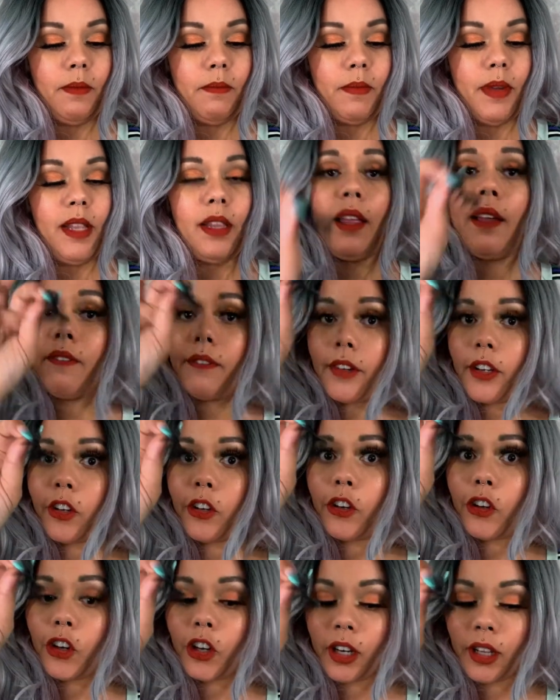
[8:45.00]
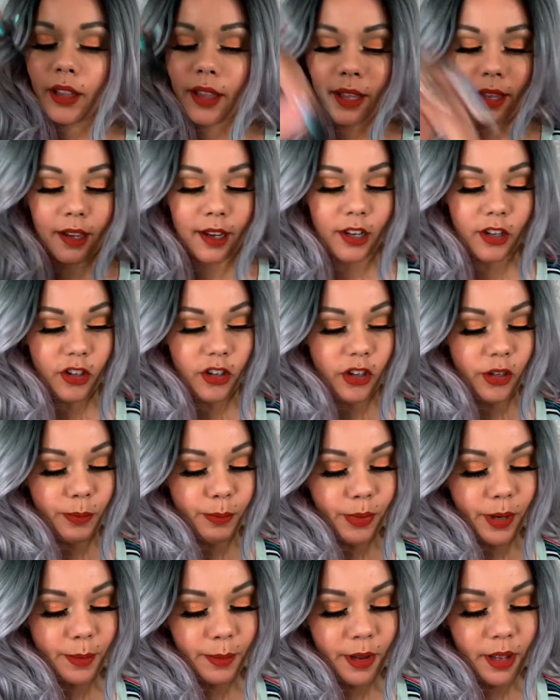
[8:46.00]
And my left dirty lash.
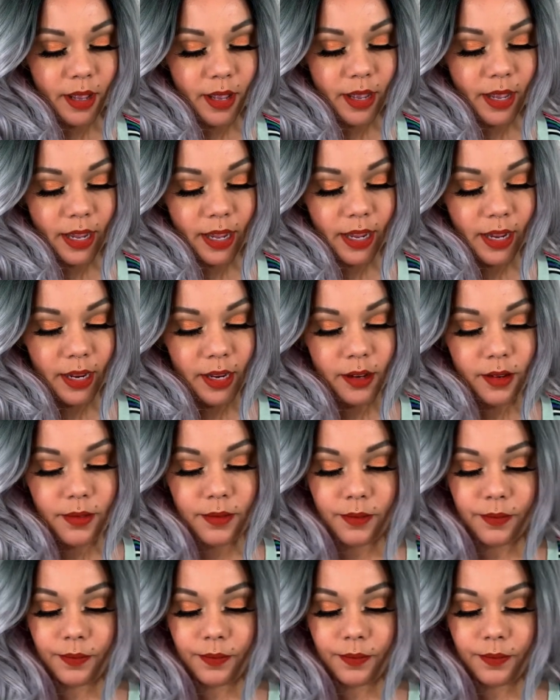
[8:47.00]
Bye-bye.